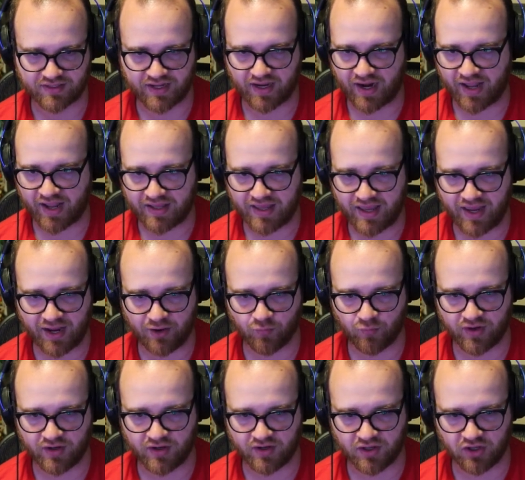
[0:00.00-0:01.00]
I can't
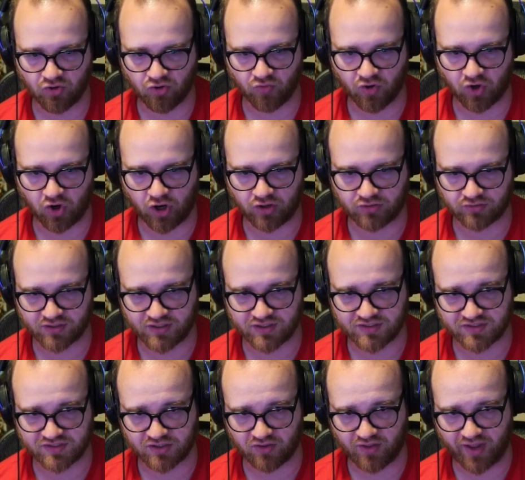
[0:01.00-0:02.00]
win here
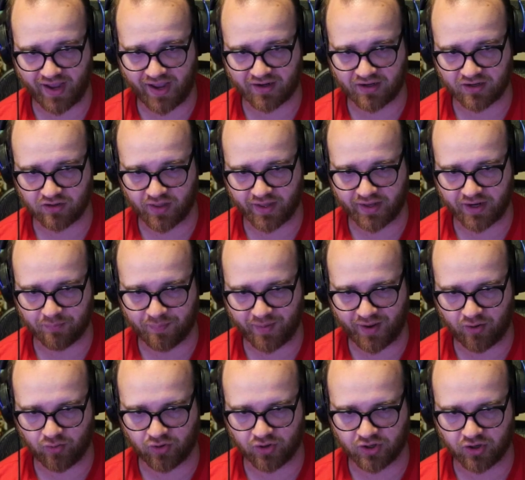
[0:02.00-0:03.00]
regardless, and he'll add a
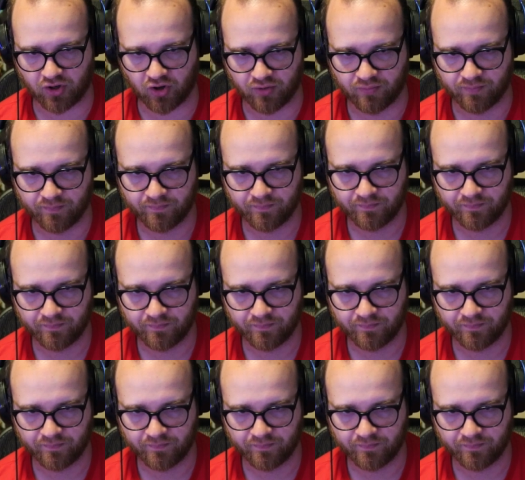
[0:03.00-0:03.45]
power here.